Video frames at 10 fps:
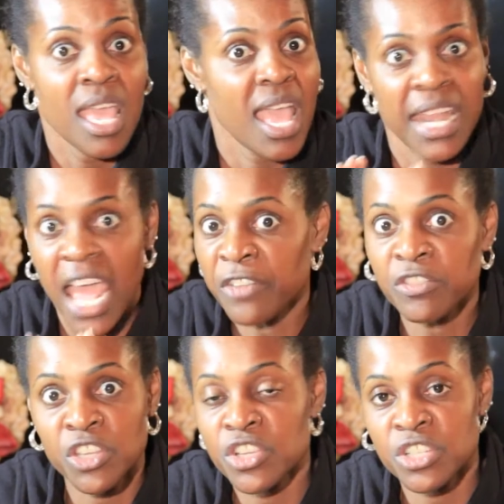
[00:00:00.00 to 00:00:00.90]
And
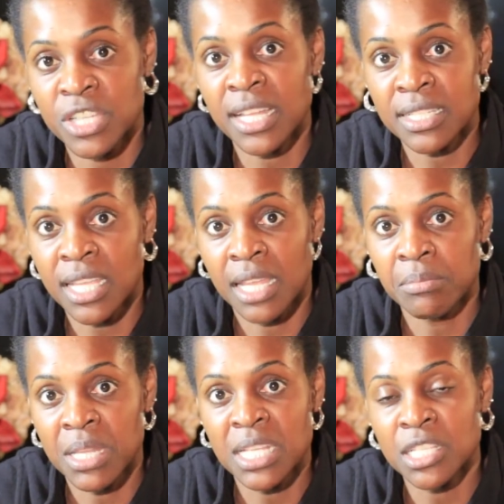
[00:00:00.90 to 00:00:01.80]
after you're done
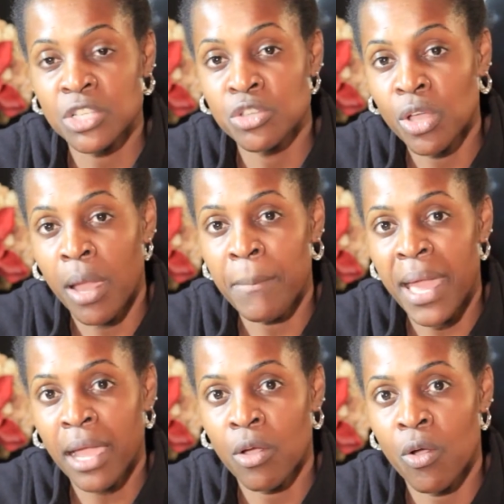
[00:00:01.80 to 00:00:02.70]
10 minutes and you come
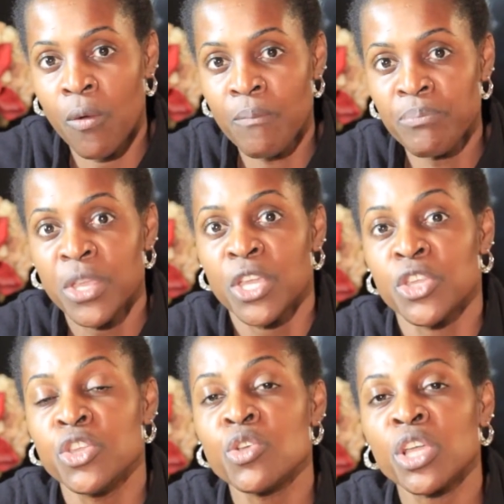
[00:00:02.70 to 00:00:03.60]
back home,
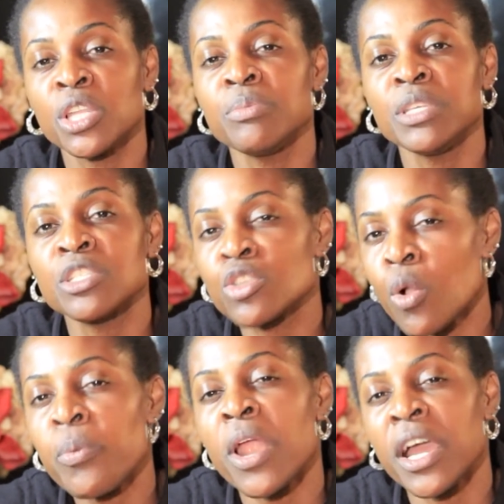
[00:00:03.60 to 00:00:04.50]
you're going to be
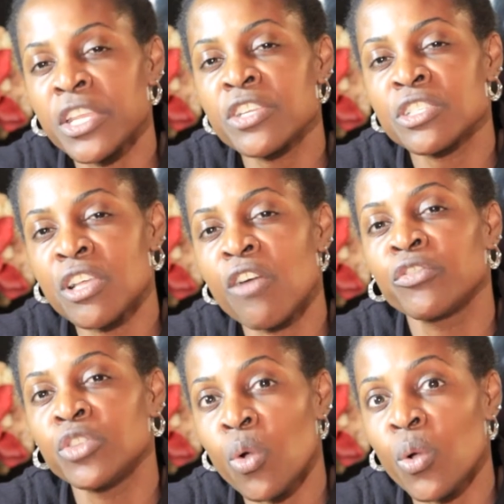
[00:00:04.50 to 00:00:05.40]
so proud of yourself
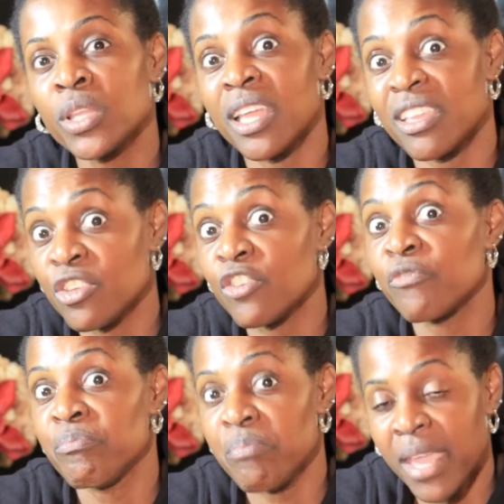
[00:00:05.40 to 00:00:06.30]
knowing that you've
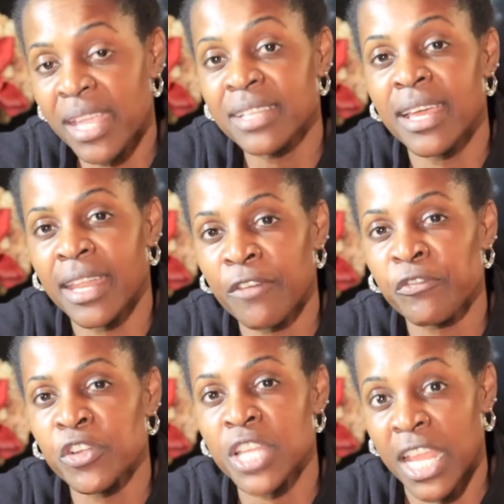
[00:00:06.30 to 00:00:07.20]
made that
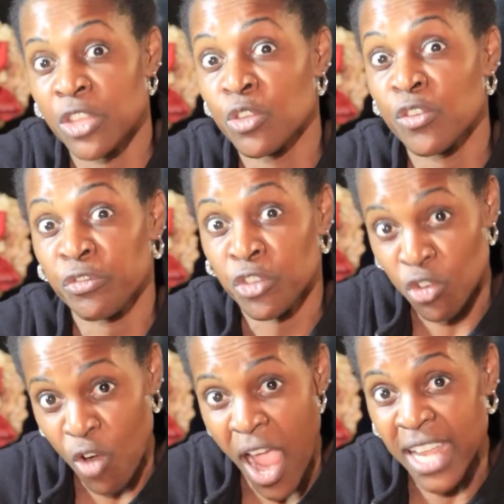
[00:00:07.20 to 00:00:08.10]
effort and you've
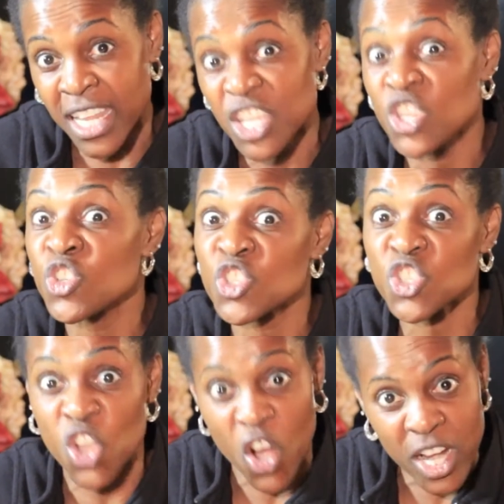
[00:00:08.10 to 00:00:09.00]
tried it, you
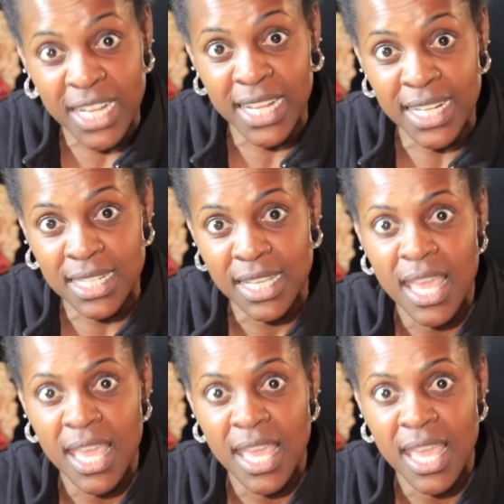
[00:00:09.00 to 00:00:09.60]
started it.